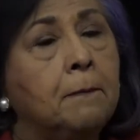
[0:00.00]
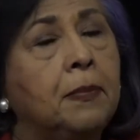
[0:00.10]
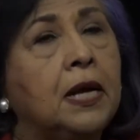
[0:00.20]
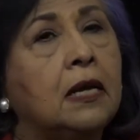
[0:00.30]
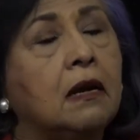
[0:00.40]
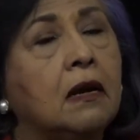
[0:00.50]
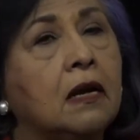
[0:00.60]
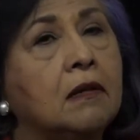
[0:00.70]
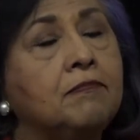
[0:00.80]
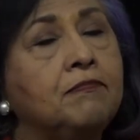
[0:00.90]
But
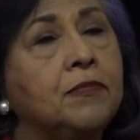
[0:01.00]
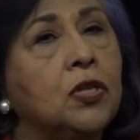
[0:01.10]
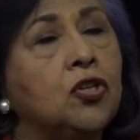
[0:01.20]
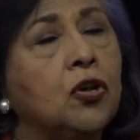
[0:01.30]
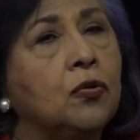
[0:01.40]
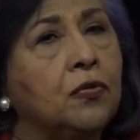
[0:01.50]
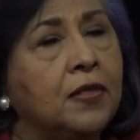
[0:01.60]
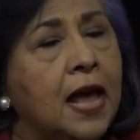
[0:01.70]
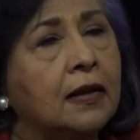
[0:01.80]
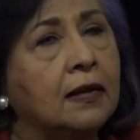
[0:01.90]
um, so
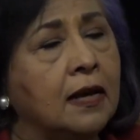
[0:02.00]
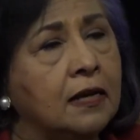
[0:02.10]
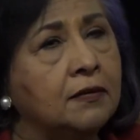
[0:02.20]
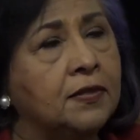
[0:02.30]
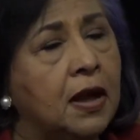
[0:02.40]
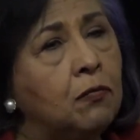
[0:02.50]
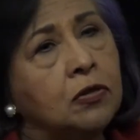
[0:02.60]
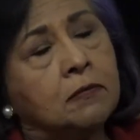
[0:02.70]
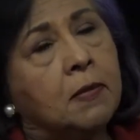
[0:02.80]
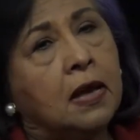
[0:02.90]
that kind of that
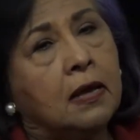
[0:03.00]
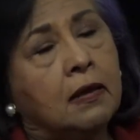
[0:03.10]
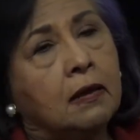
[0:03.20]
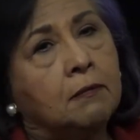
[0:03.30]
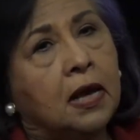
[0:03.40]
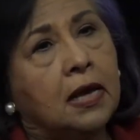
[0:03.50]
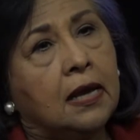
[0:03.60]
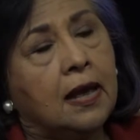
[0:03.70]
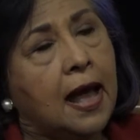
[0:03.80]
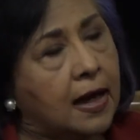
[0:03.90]
was my
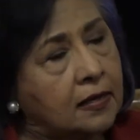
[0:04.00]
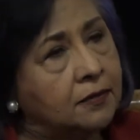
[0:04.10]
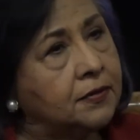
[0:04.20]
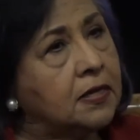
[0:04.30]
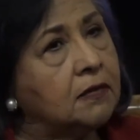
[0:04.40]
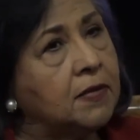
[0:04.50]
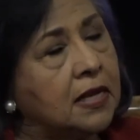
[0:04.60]
my activism.